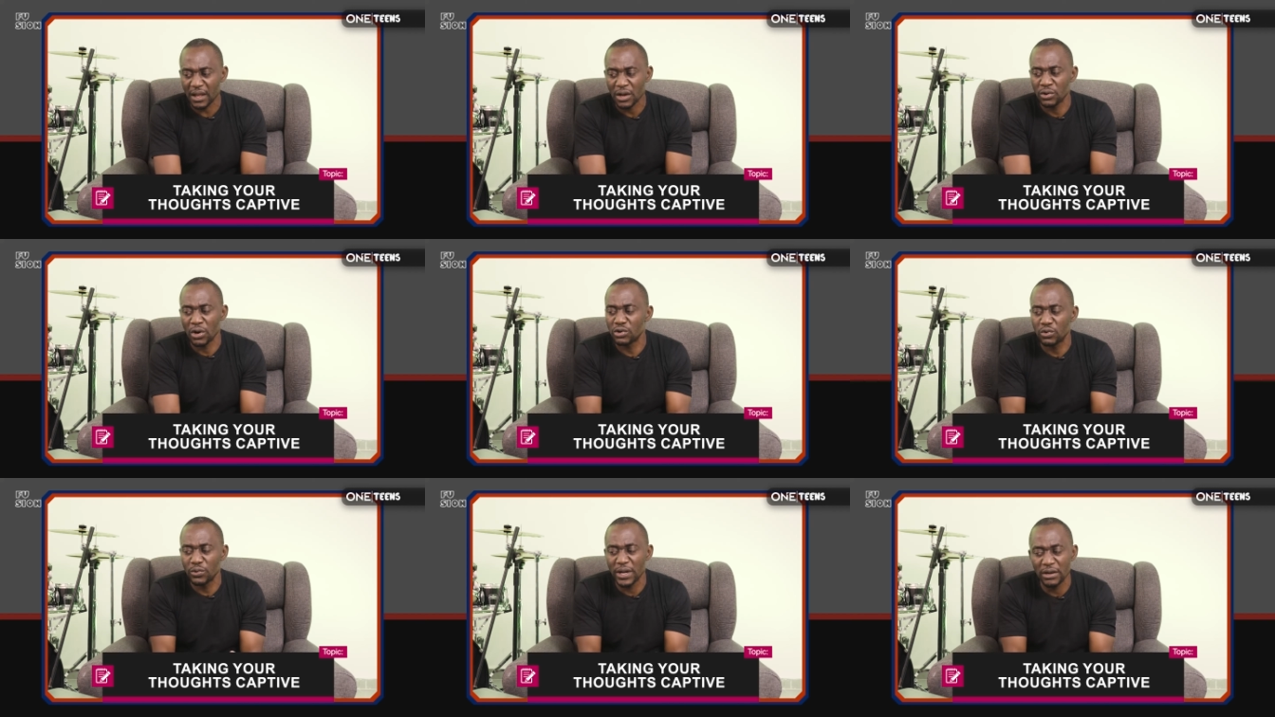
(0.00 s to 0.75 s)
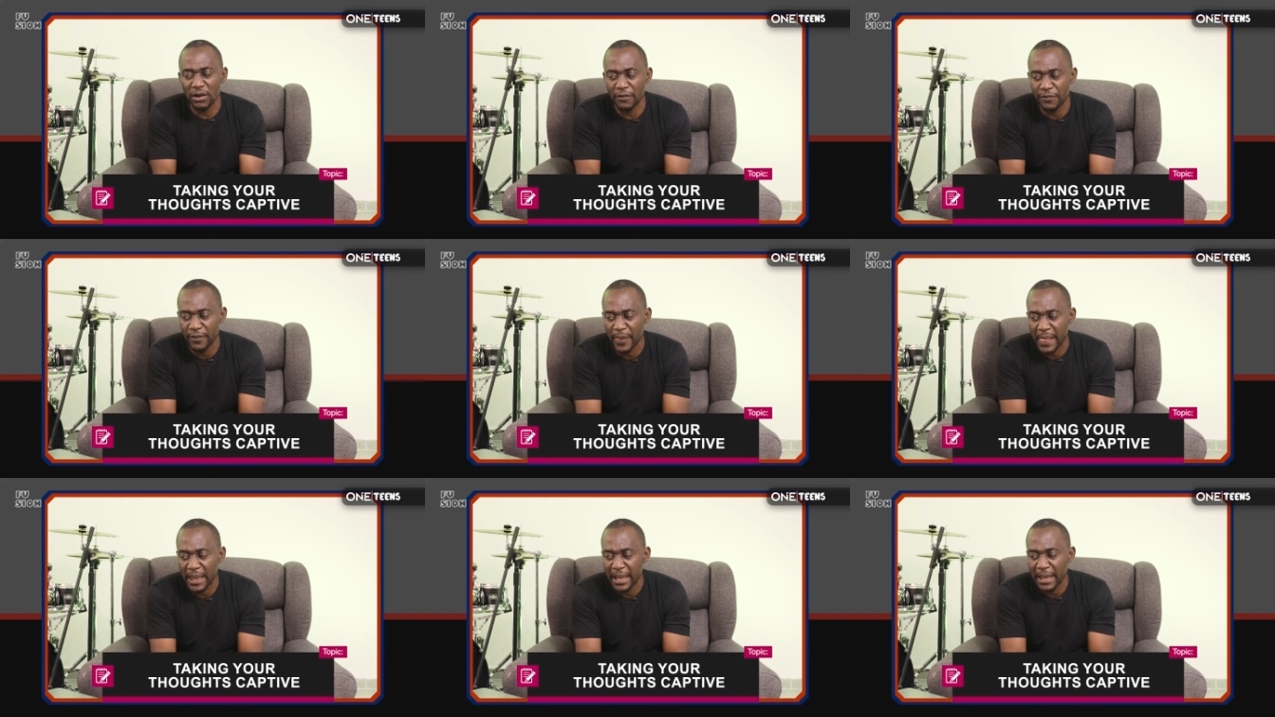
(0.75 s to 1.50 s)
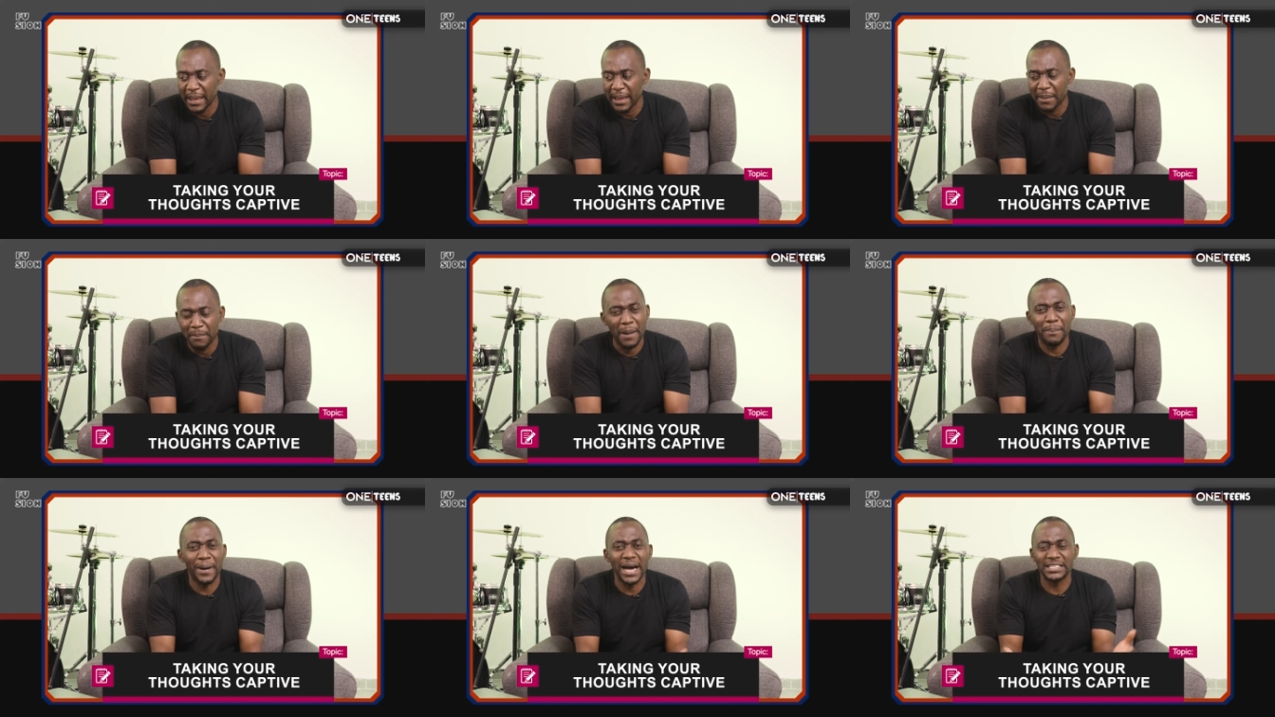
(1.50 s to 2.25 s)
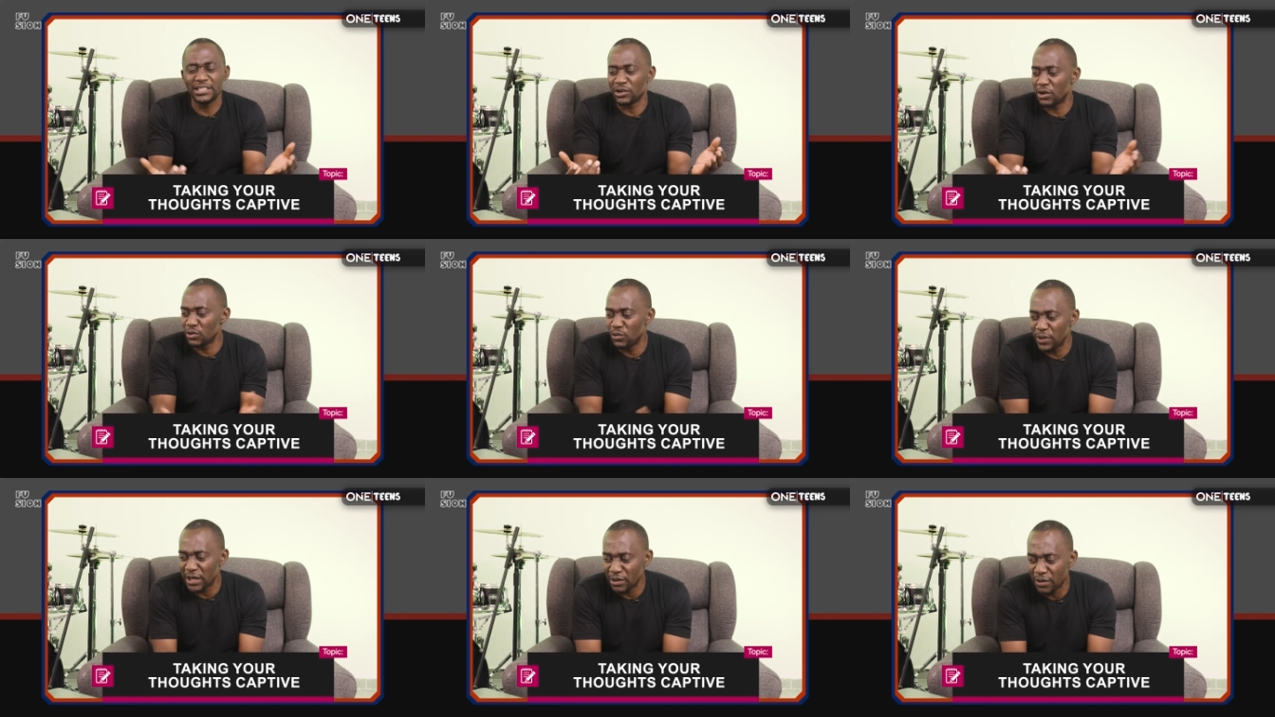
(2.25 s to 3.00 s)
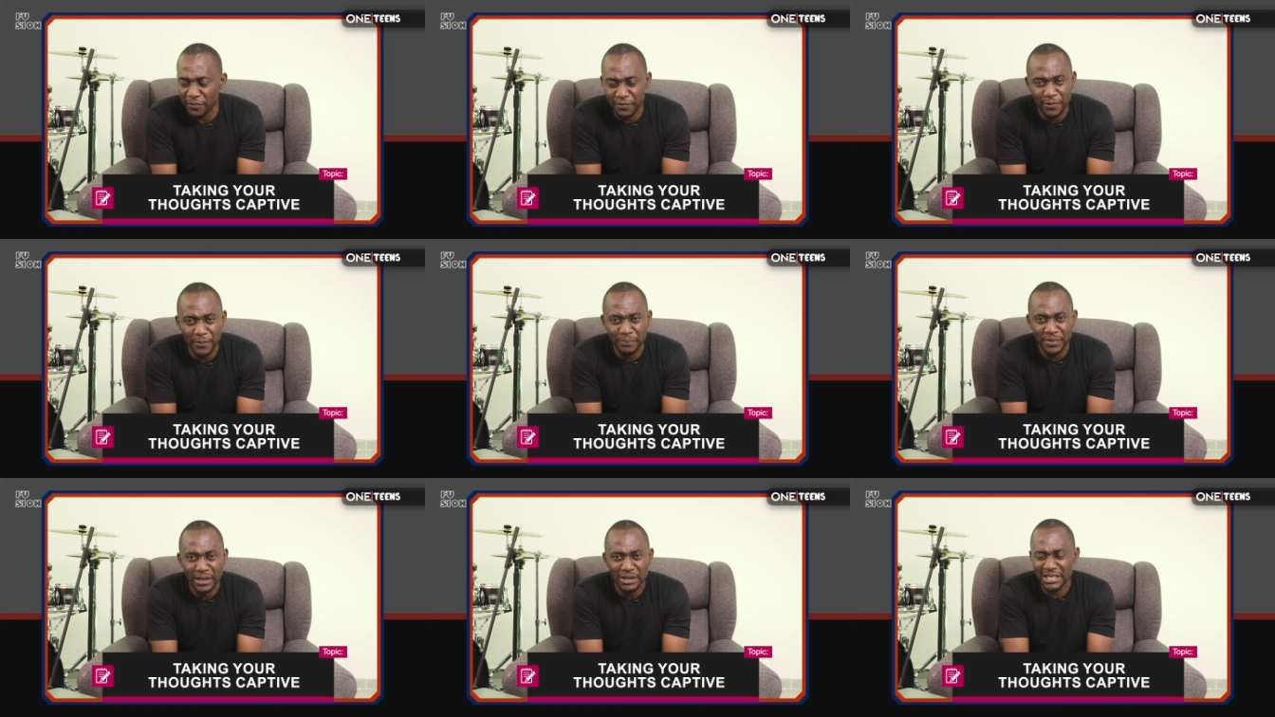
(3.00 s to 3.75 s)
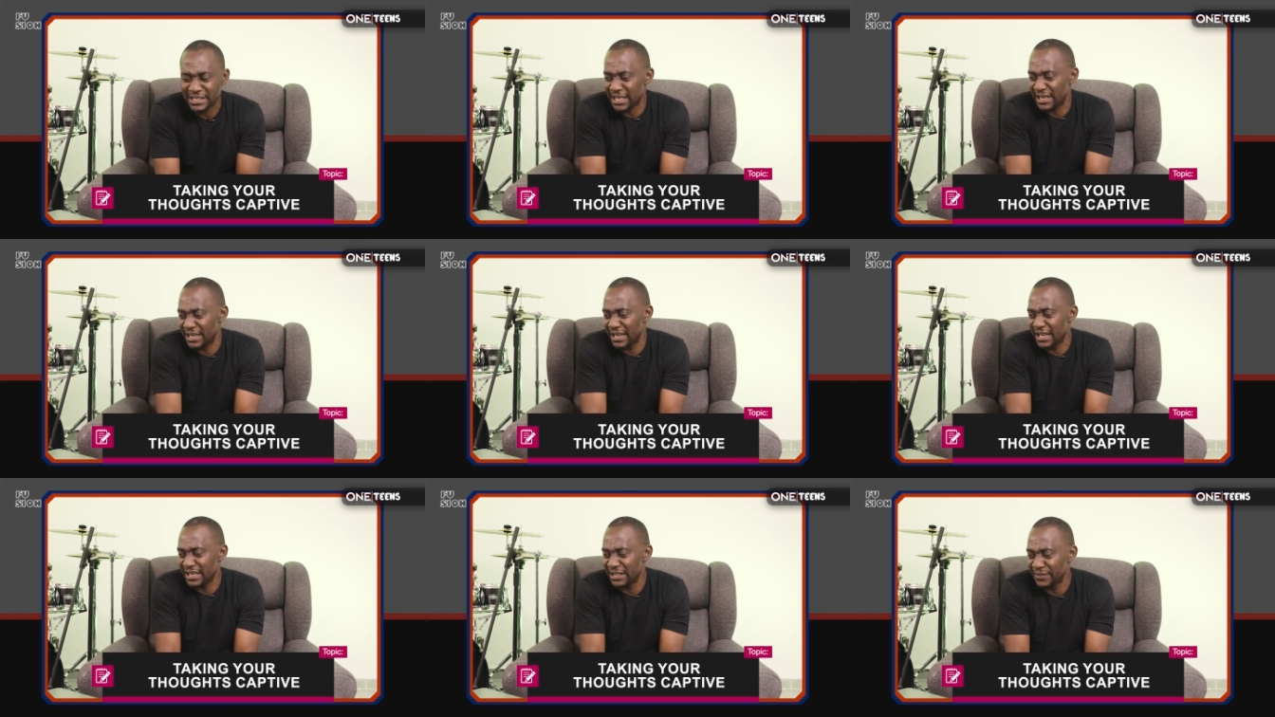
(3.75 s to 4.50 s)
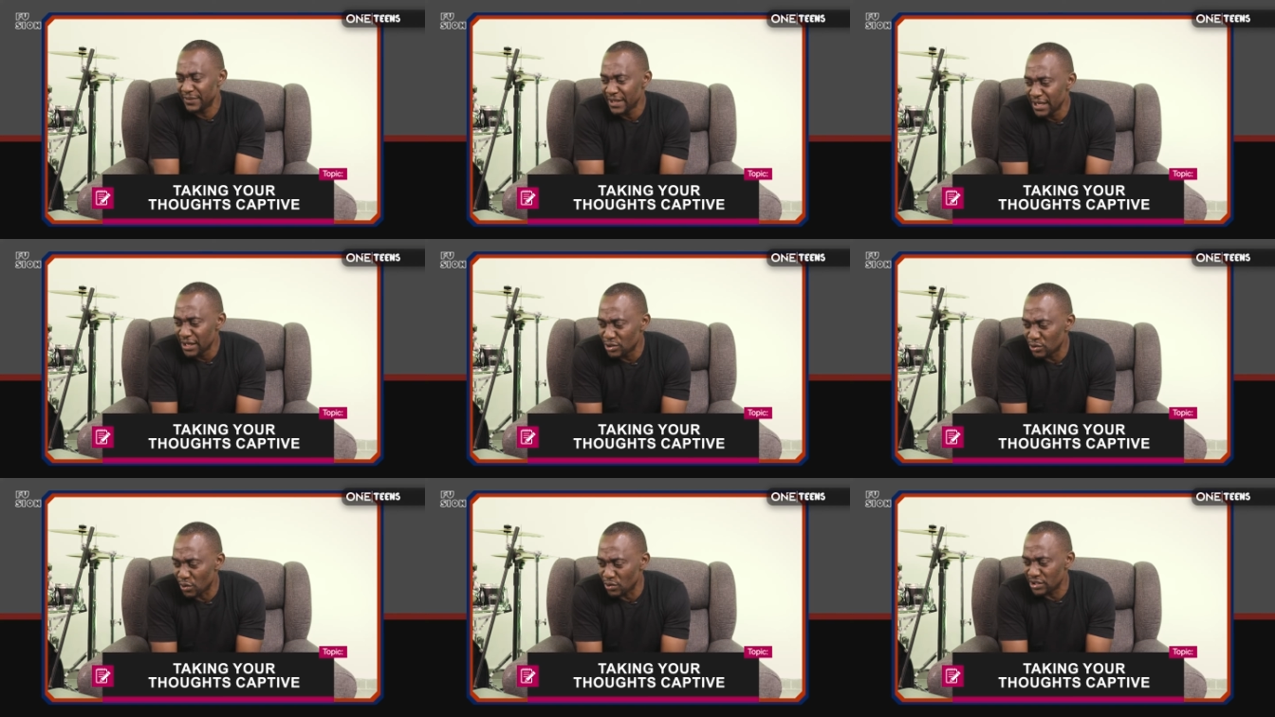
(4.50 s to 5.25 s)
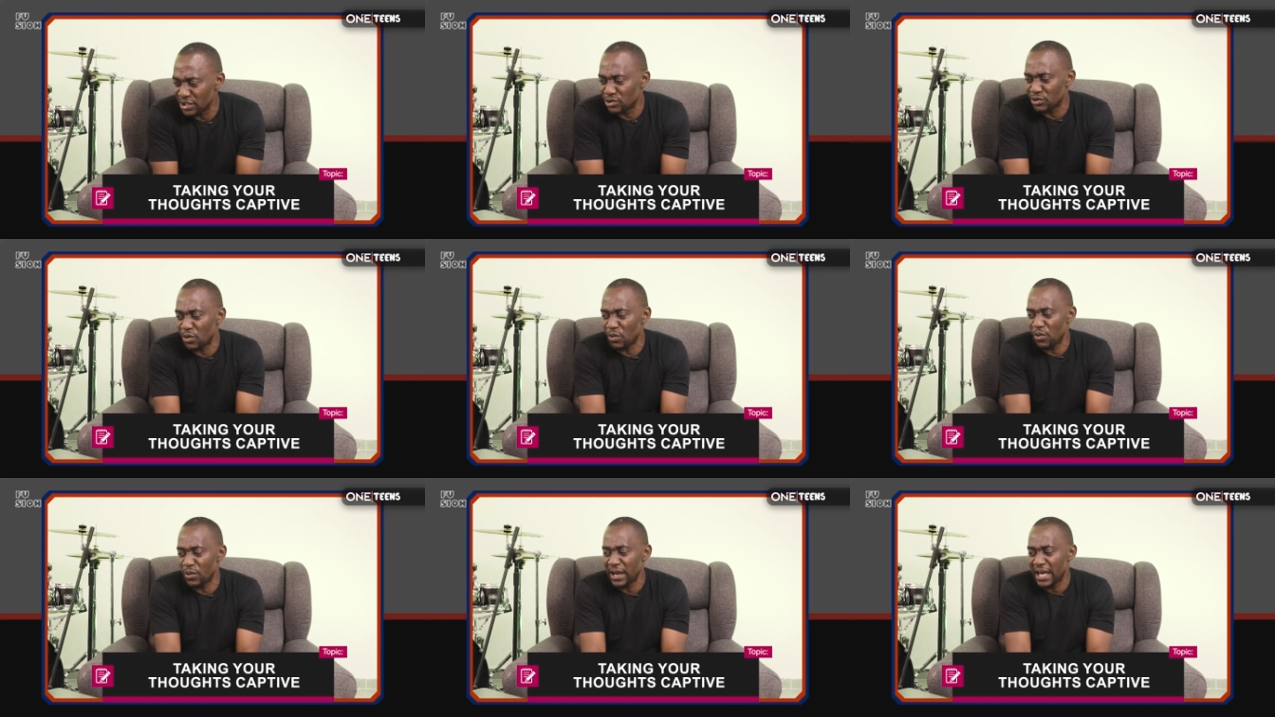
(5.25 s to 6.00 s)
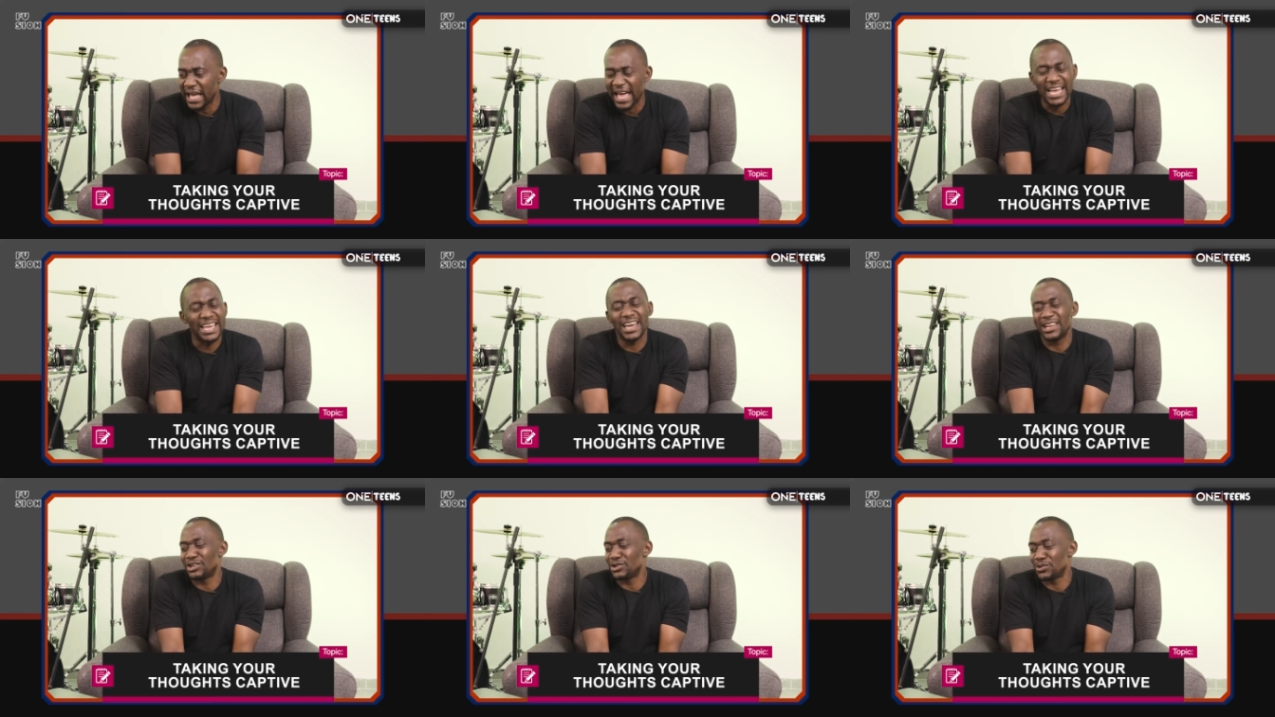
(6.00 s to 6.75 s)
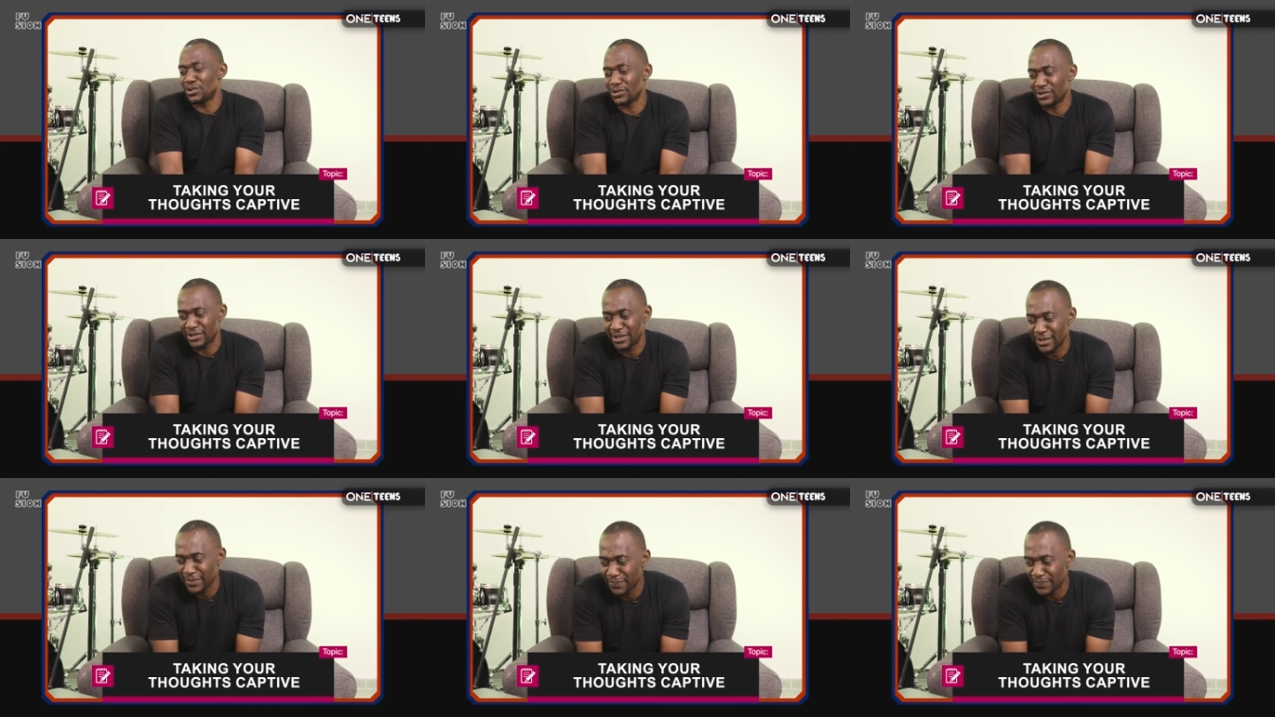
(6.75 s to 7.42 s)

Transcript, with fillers: Not good enough. My past is not good enough. These are the negative thoughts, the stronghold. I can't trust.